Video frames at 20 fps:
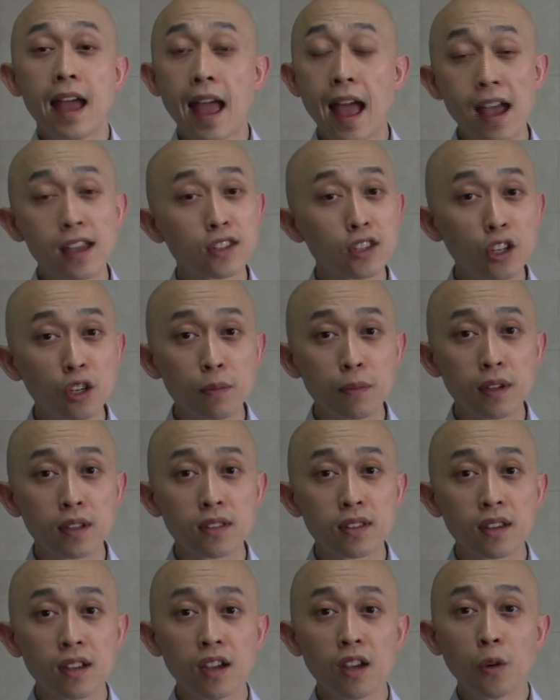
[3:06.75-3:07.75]
As
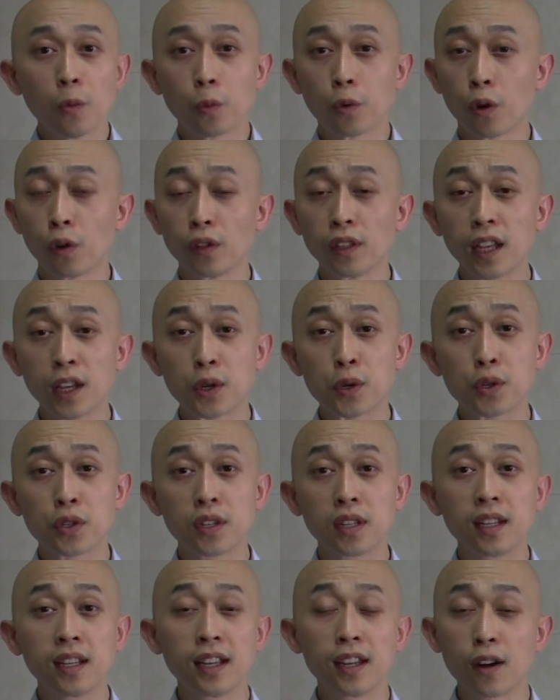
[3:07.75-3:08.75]
humans, we're only
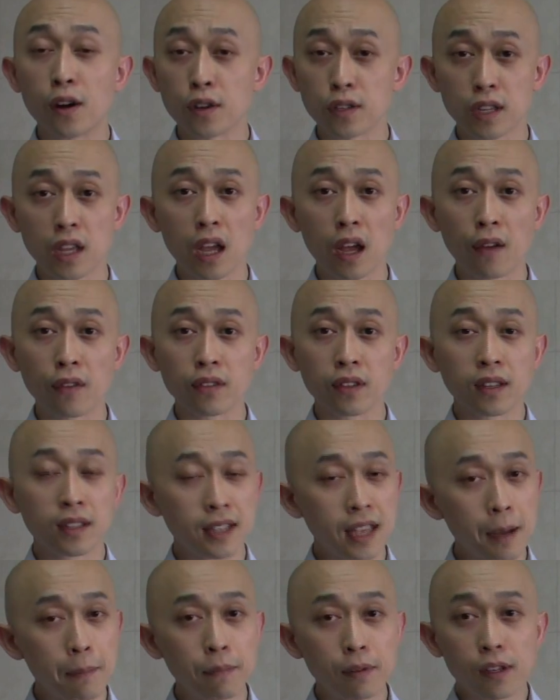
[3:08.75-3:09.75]
interested in ourselves.
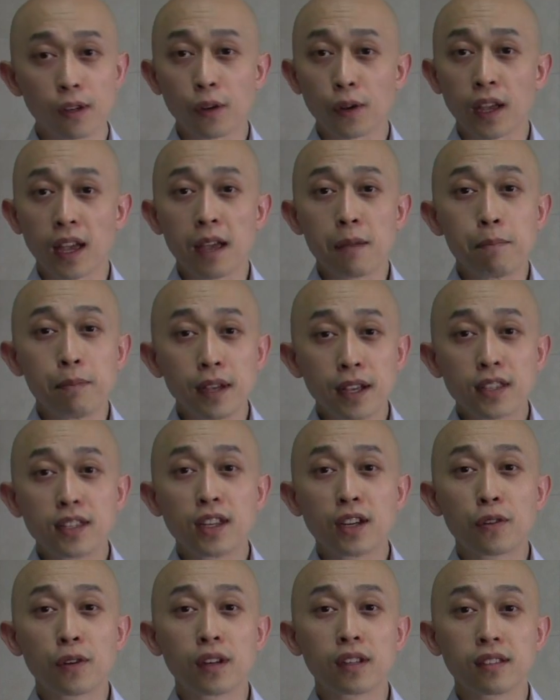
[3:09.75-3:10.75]
Yep, okay, big
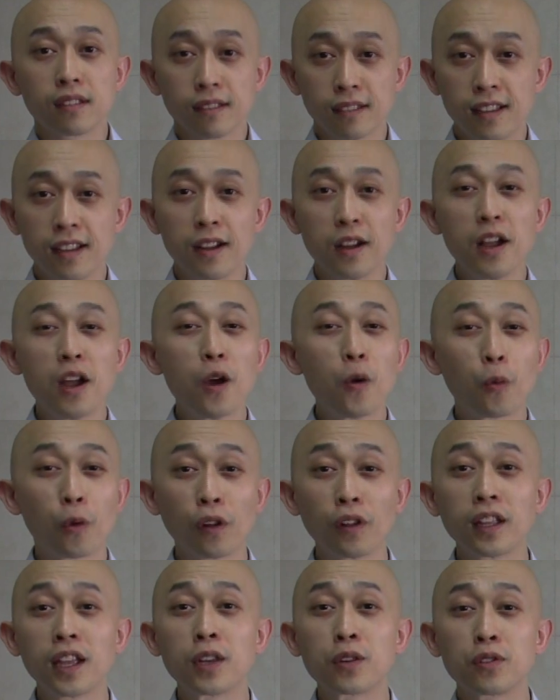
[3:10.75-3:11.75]
secret. We're
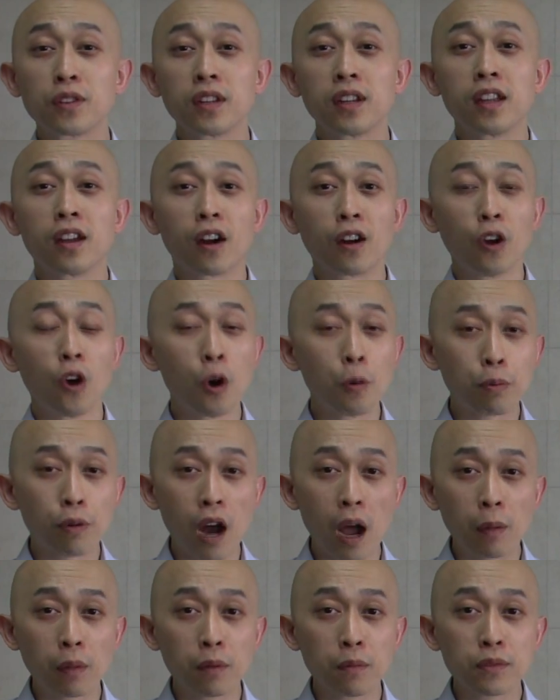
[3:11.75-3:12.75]
only interested in our own
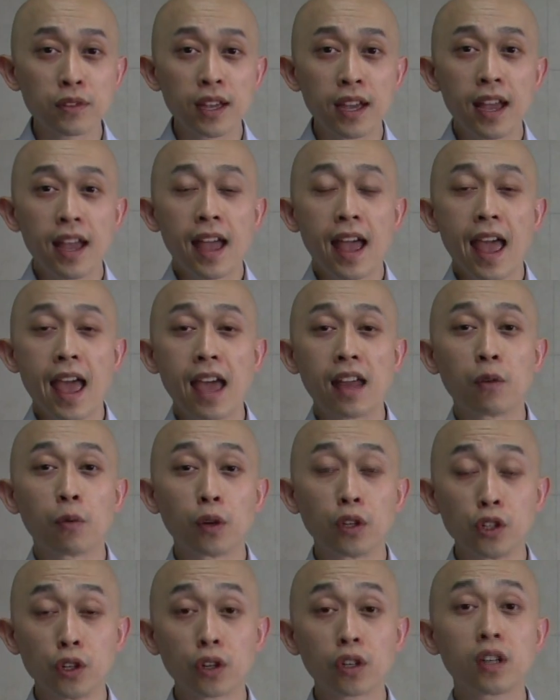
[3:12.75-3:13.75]
problems, and
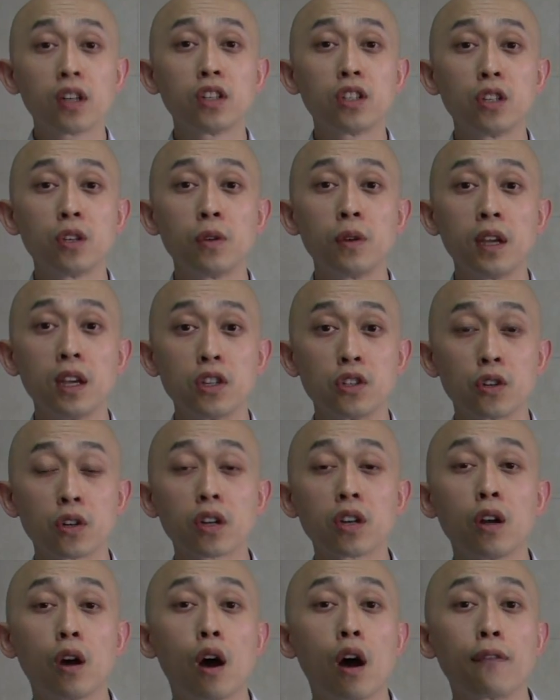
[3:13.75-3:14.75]
what you're gonna do is you're
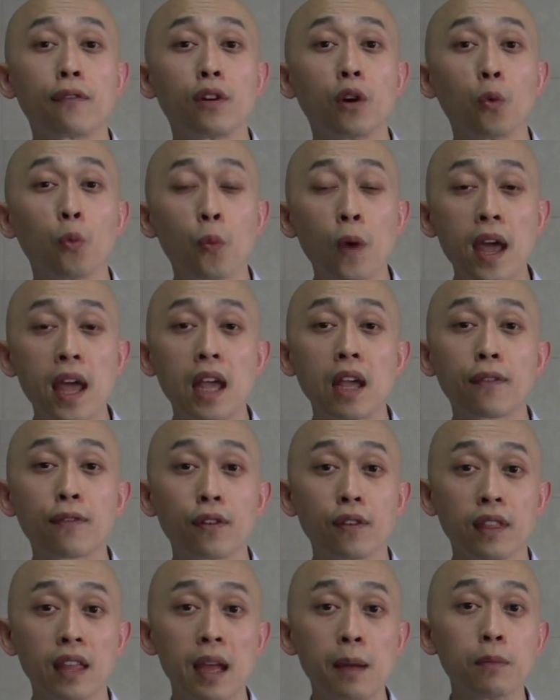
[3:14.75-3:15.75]
gonna offer a way
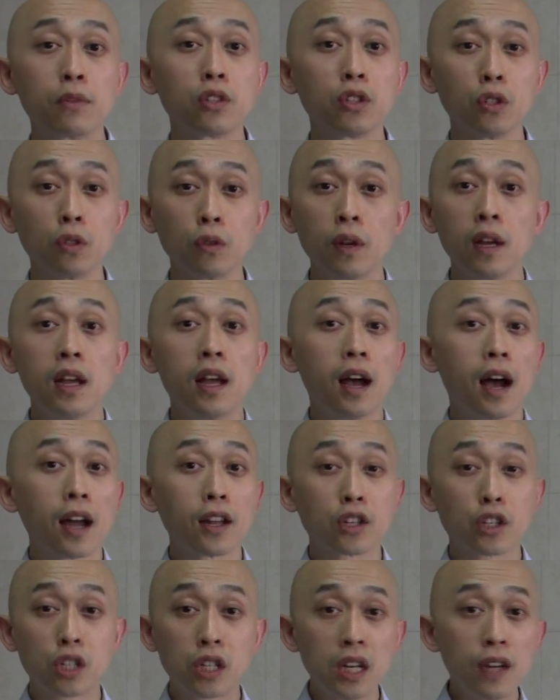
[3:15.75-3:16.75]
for them to
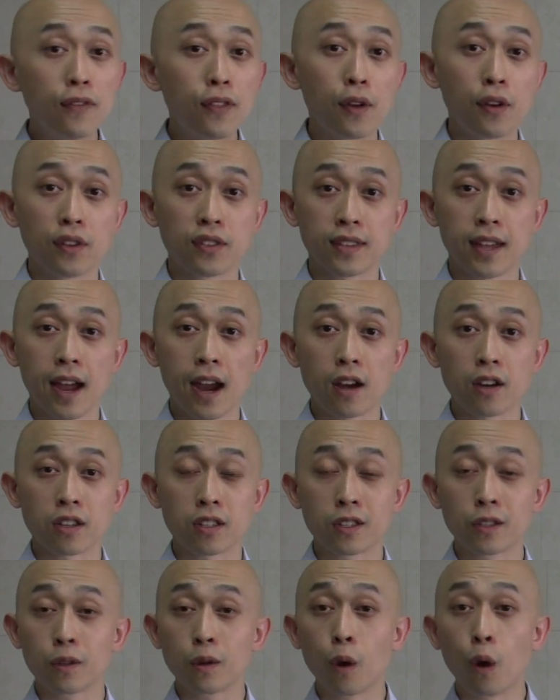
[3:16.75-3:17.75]
achieve their desires,
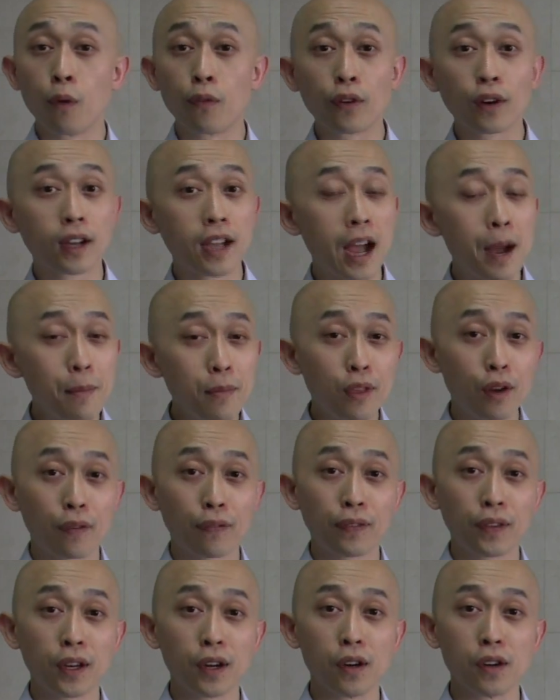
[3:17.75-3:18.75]
to overcome their
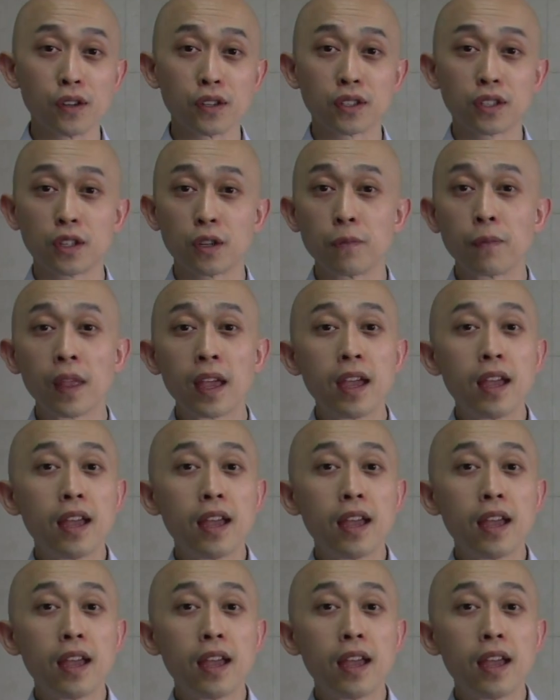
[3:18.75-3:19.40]
fears, to